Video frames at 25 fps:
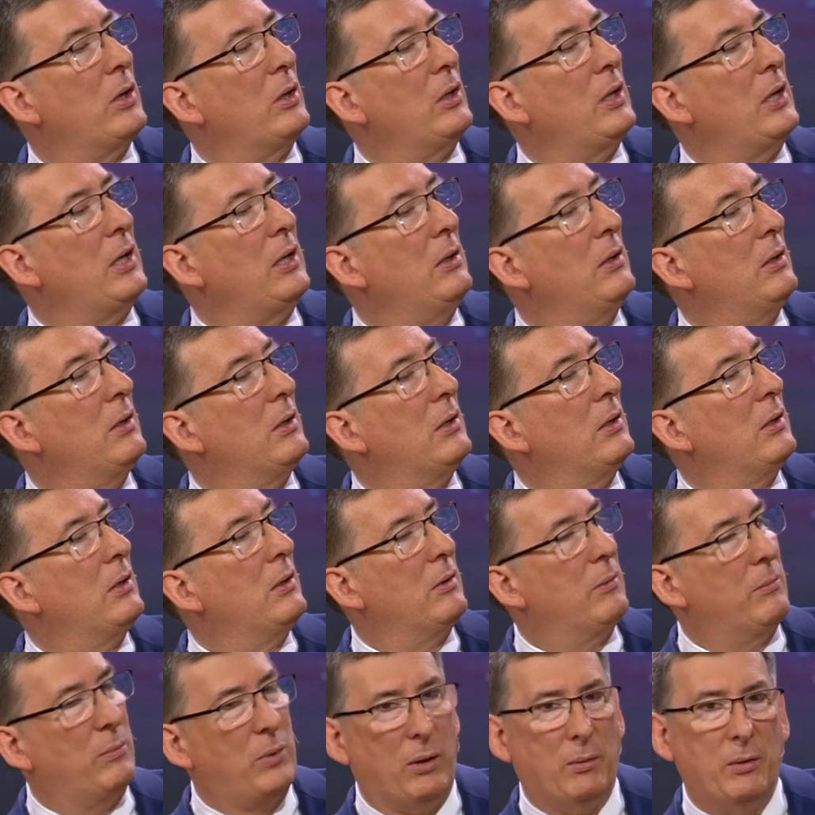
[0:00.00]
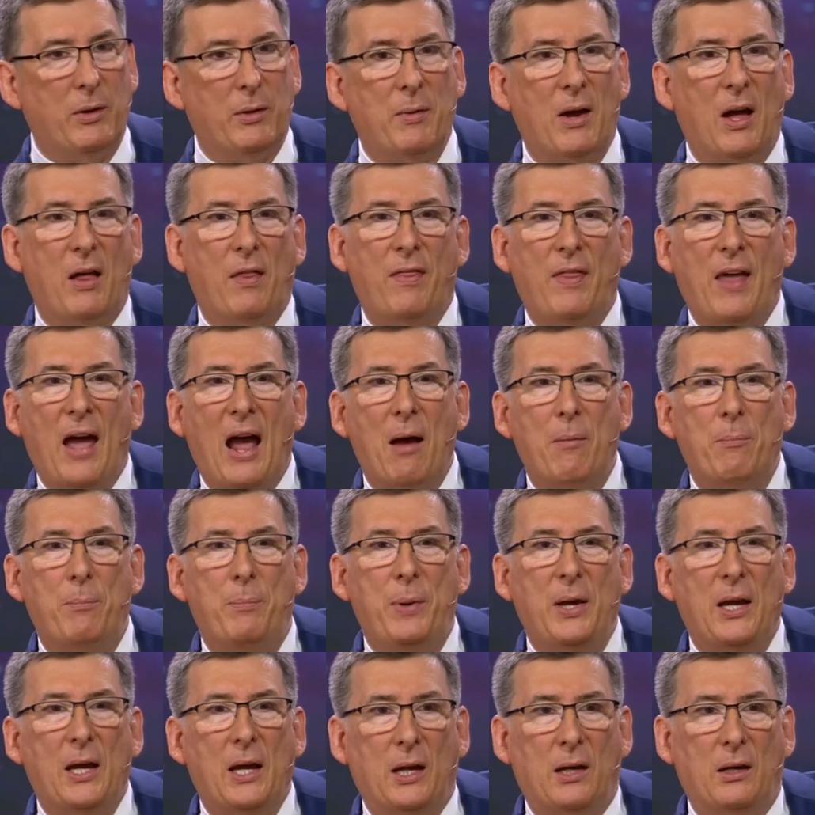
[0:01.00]
only probably about
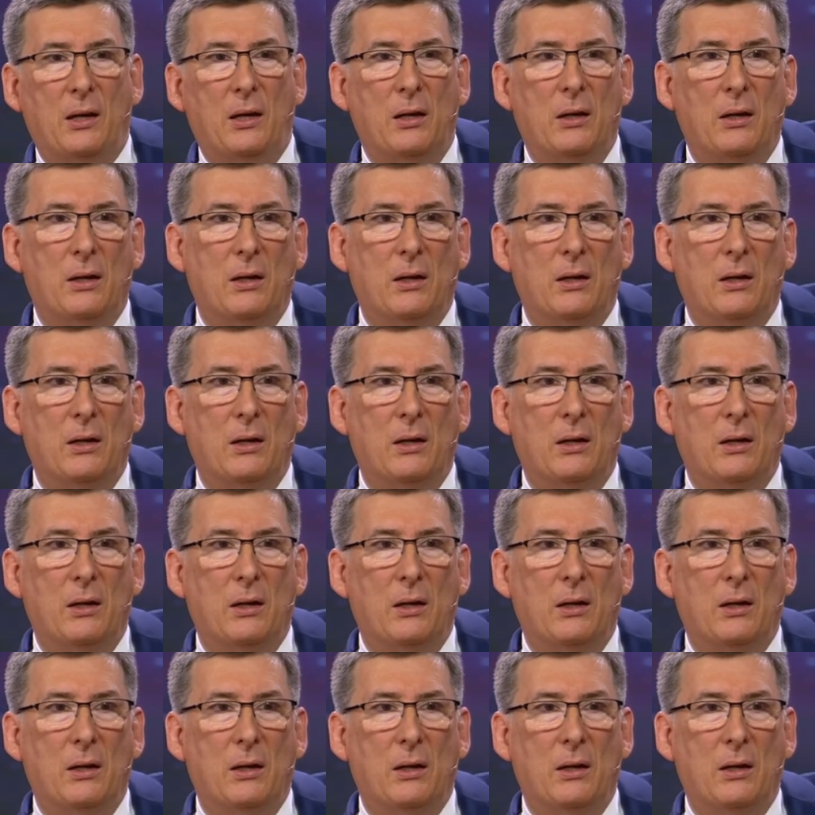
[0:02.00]
that big.